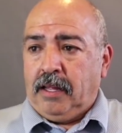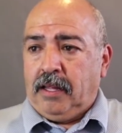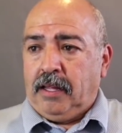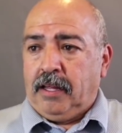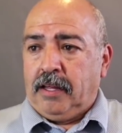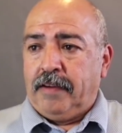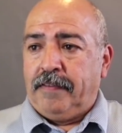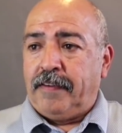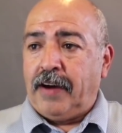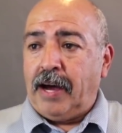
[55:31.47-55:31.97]

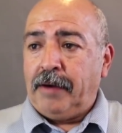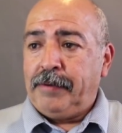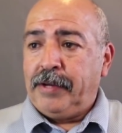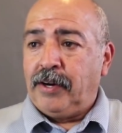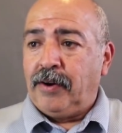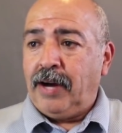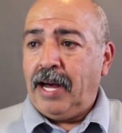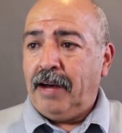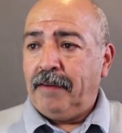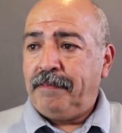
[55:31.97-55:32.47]

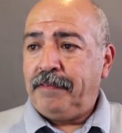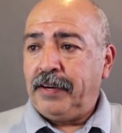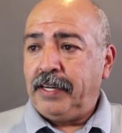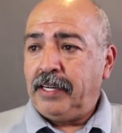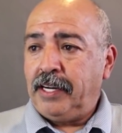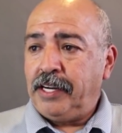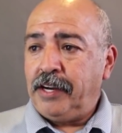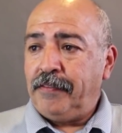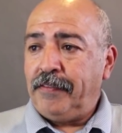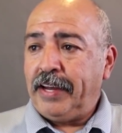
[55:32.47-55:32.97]
Fabio, have fun
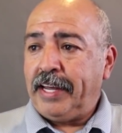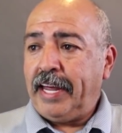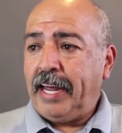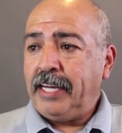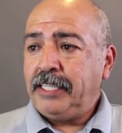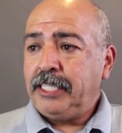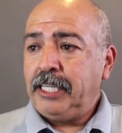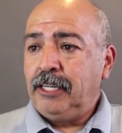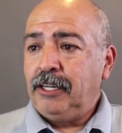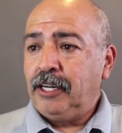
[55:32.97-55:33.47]
on your vacation.